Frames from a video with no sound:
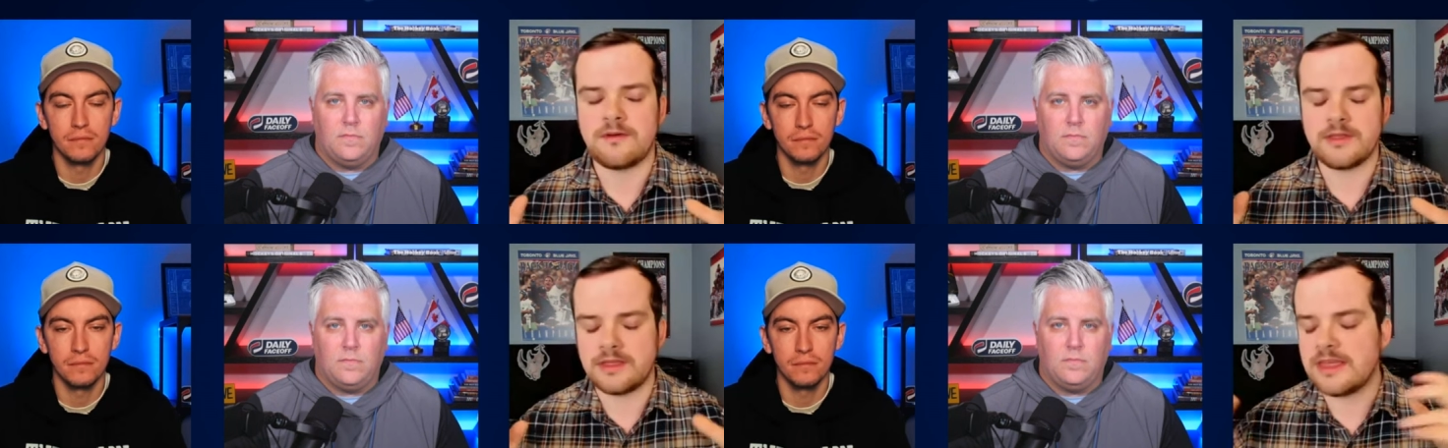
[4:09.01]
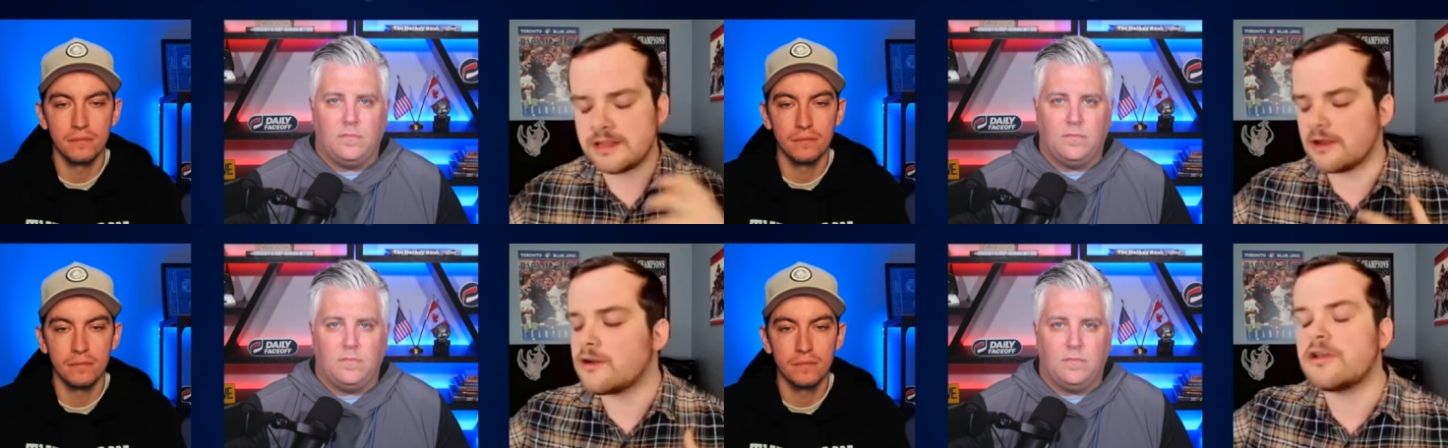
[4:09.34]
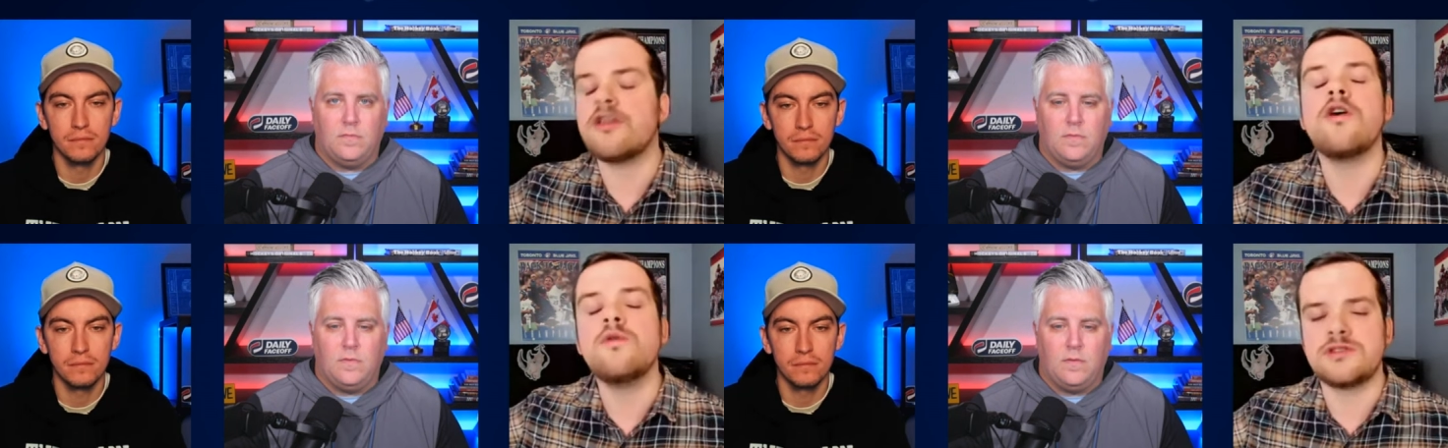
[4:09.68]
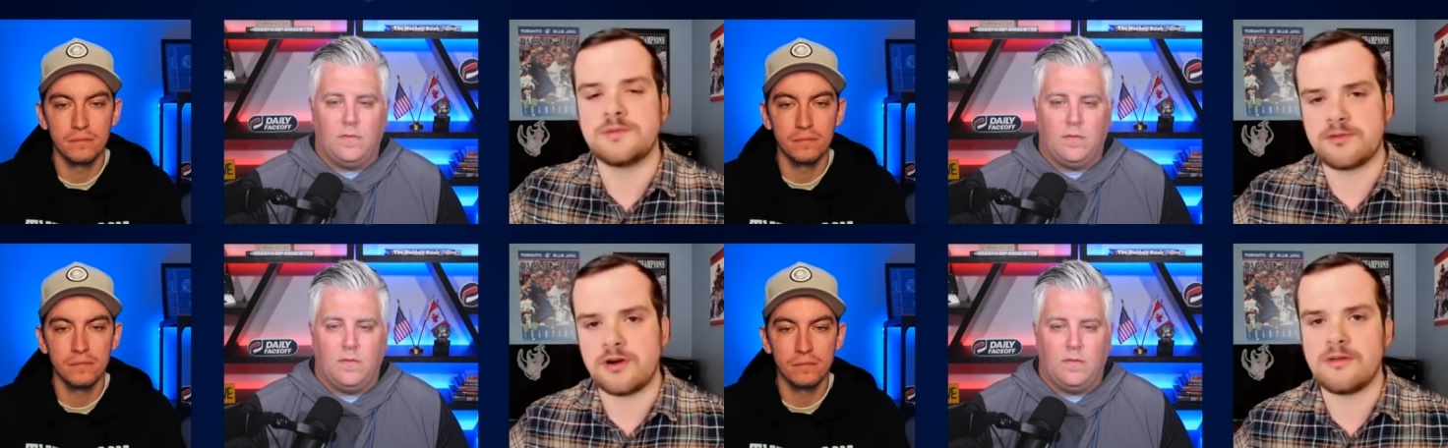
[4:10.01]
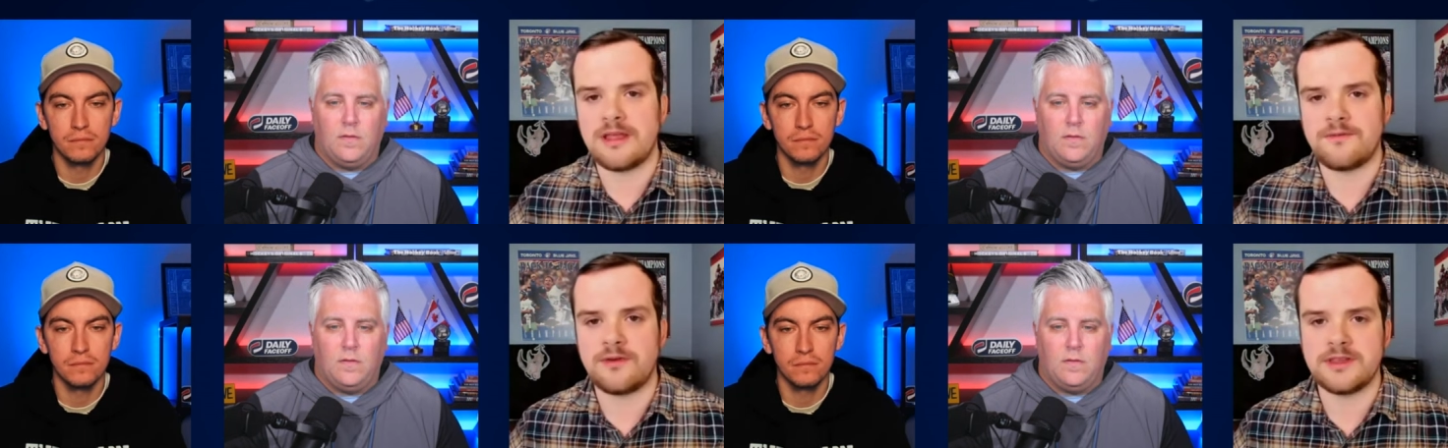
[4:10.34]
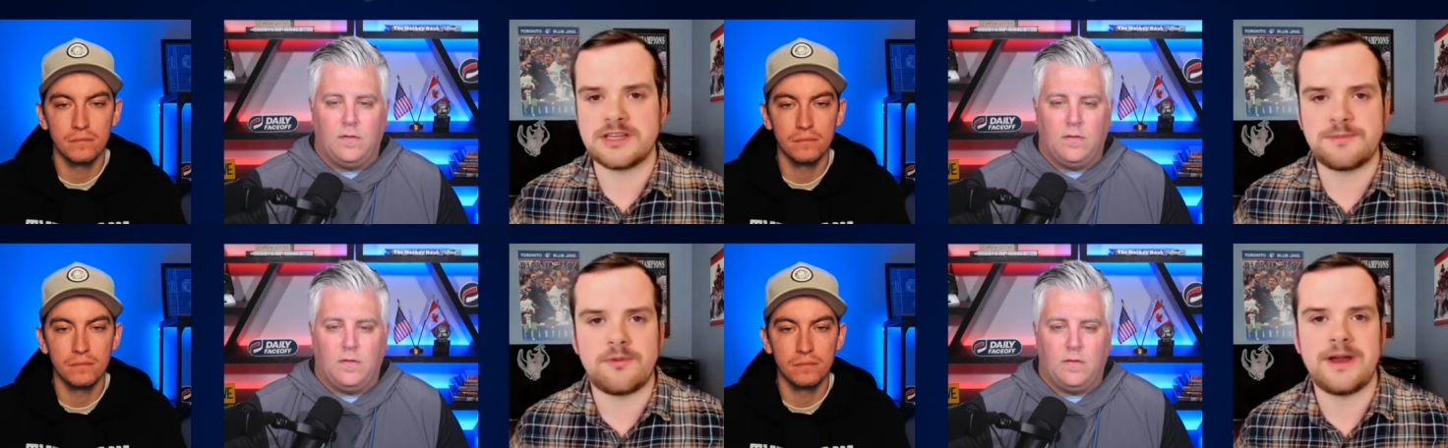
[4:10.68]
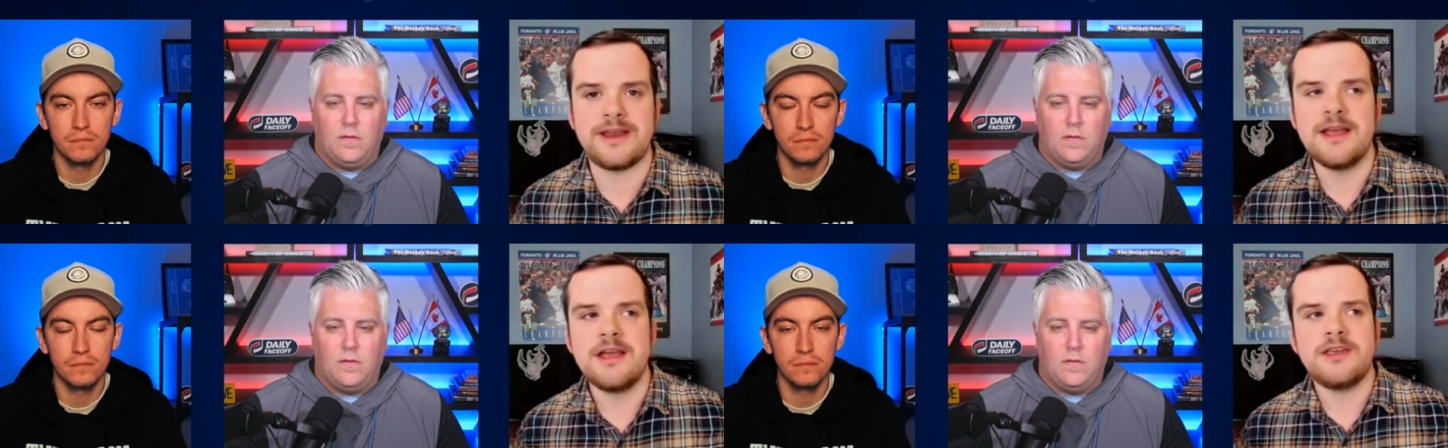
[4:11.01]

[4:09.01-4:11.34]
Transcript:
Speaker 1: they're close to pro level at this point.